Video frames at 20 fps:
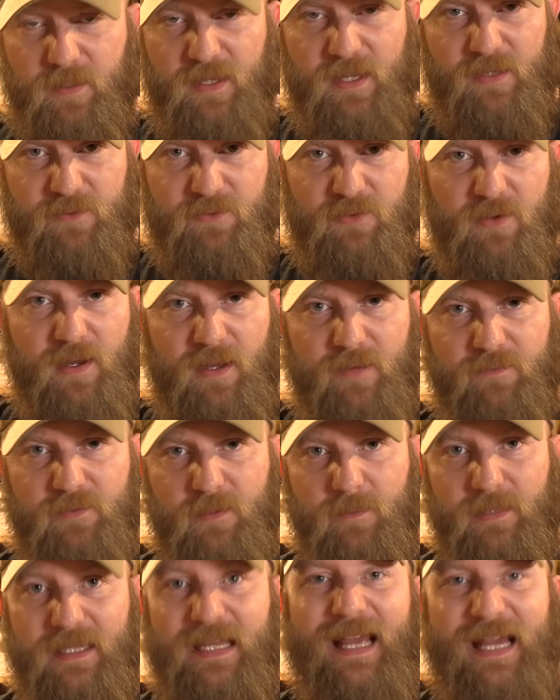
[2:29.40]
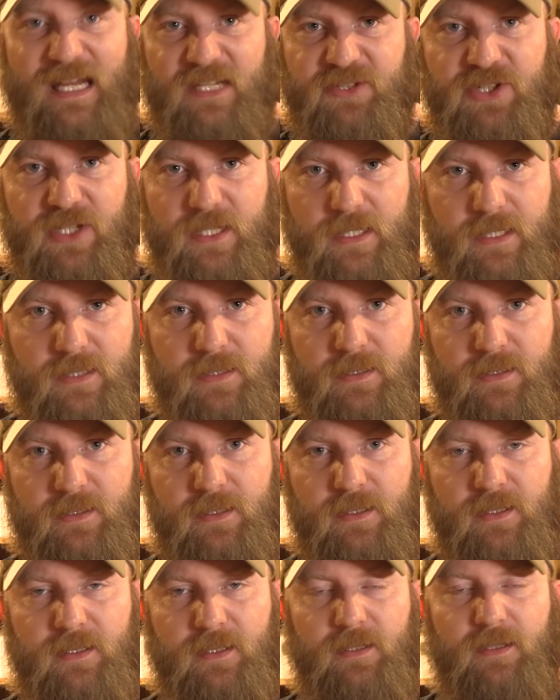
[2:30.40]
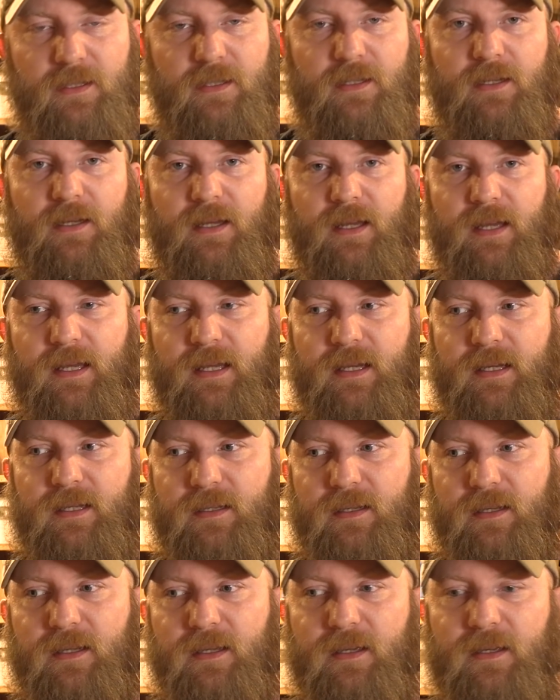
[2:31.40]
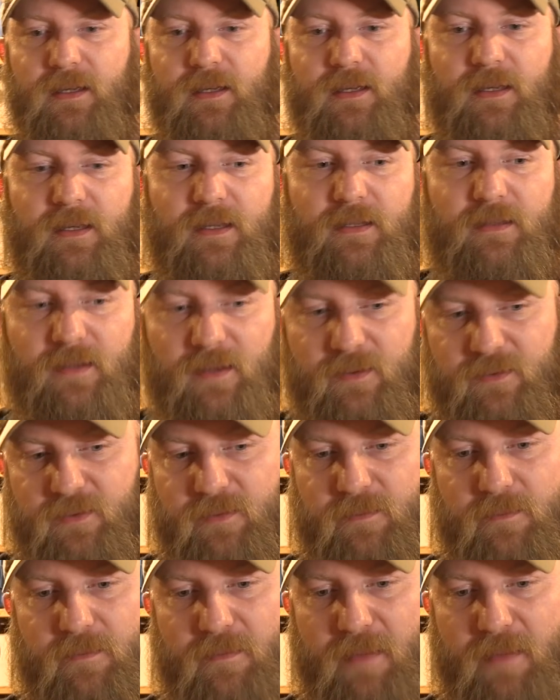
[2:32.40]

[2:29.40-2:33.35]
to be that drive to be edgy. And it doesn't